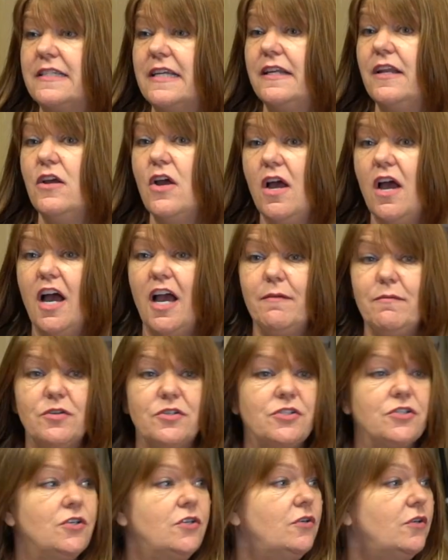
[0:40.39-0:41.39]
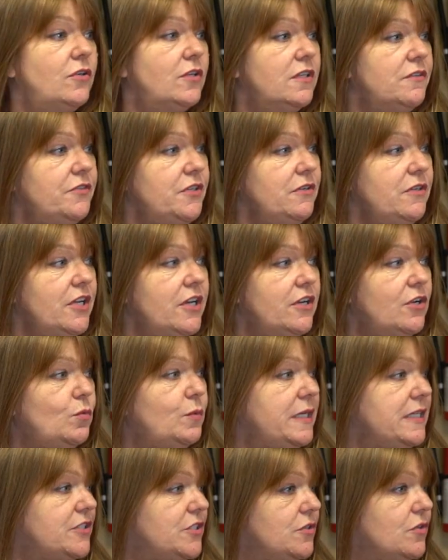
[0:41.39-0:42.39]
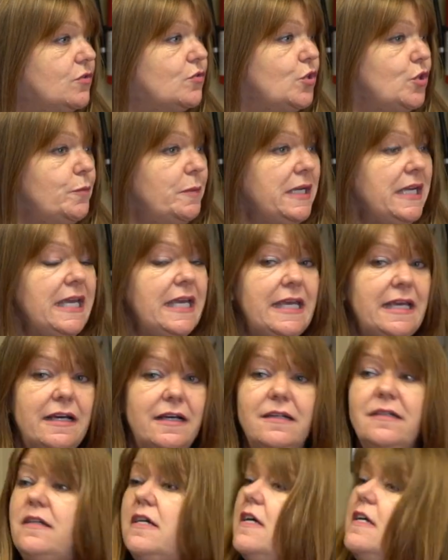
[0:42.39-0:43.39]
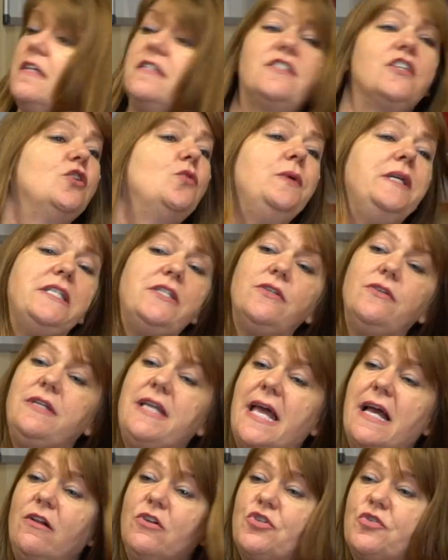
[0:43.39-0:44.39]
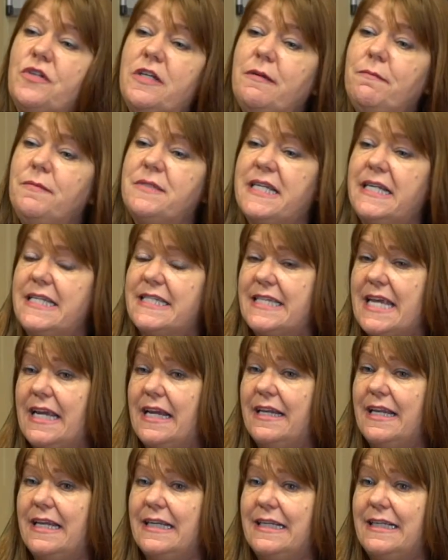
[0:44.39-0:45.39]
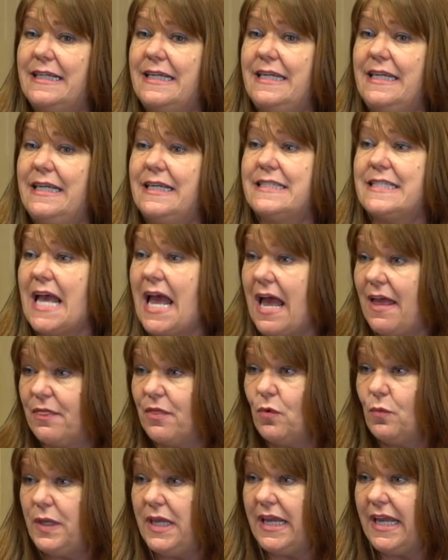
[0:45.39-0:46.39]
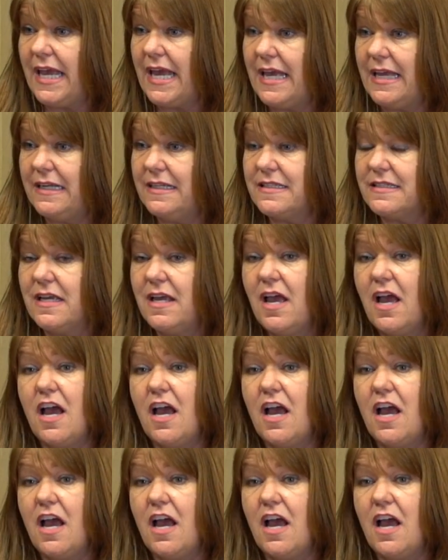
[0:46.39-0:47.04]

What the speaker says: And I'm sure all of you know we do grooming here, so we do nail trims and scent gland cleanings at the weekend.